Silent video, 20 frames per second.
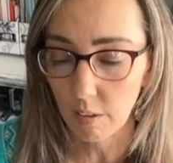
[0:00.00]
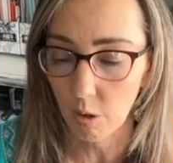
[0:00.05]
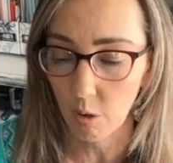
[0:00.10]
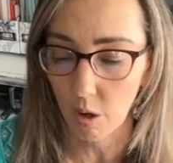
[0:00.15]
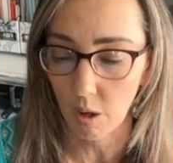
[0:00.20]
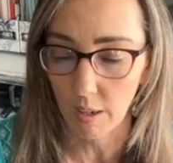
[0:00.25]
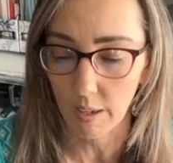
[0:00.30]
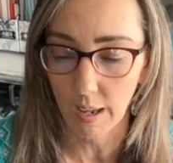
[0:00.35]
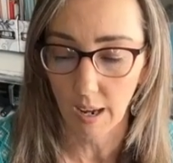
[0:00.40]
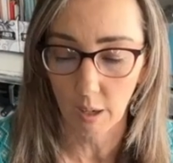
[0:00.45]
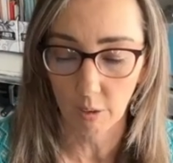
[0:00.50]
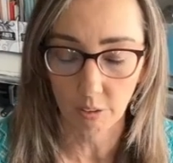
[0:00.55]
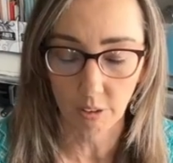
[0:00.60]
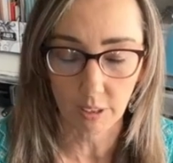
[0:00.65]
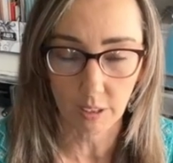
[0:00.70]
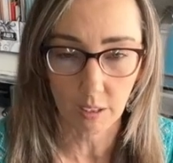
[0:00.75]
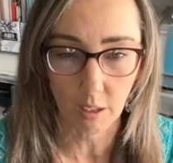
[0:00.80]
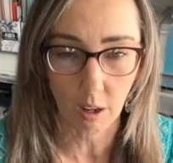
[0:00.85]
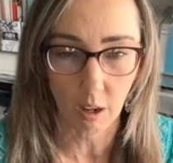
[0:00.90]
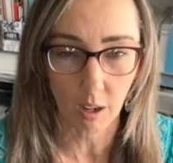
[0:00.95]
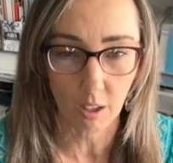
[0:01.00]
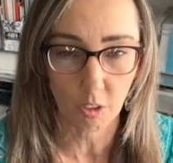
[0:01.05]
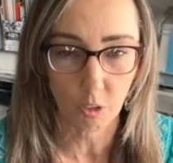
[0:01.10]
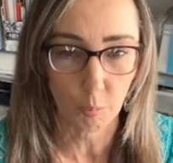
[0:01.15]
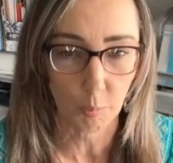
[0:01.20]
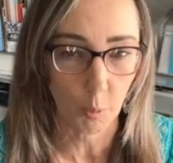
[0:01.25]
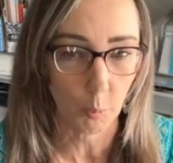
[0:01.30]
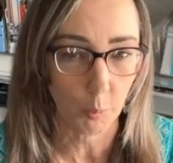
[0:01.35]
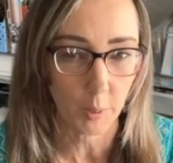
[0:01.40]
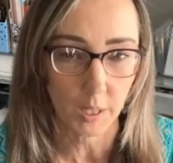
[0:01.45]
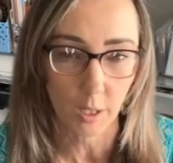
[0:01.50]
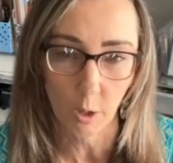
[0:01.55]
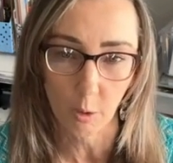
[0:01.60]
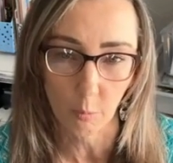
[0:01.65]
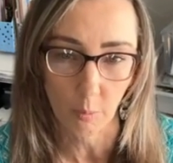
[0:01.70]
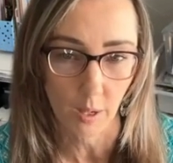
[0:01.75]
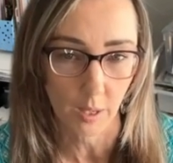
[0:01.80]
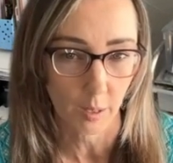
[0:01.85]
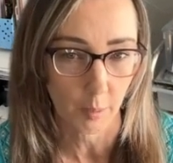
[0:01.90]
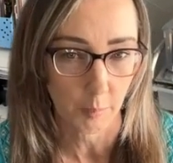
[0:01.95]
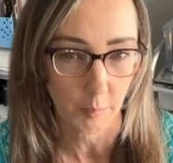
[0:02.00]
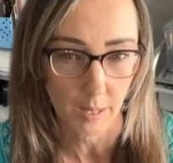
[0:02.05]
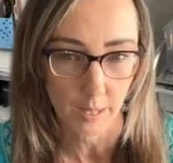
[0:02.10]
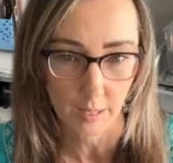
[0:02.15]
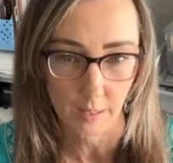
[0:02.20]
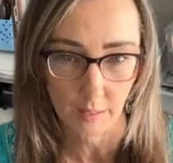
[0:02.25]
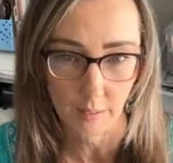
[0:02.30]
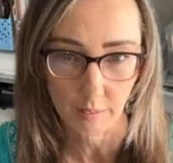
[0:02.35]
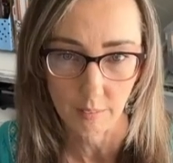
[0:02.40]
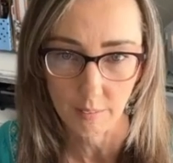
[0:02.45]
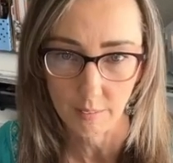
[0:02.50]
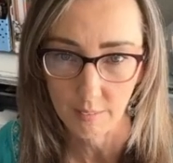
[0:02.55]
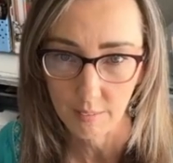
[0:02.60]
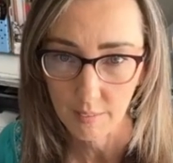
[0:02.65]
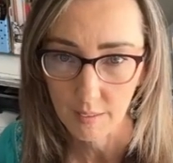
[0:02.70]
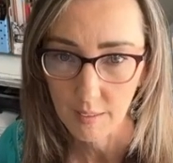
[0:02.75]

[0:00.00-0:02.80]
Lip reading: on housing costs, but we don't recommend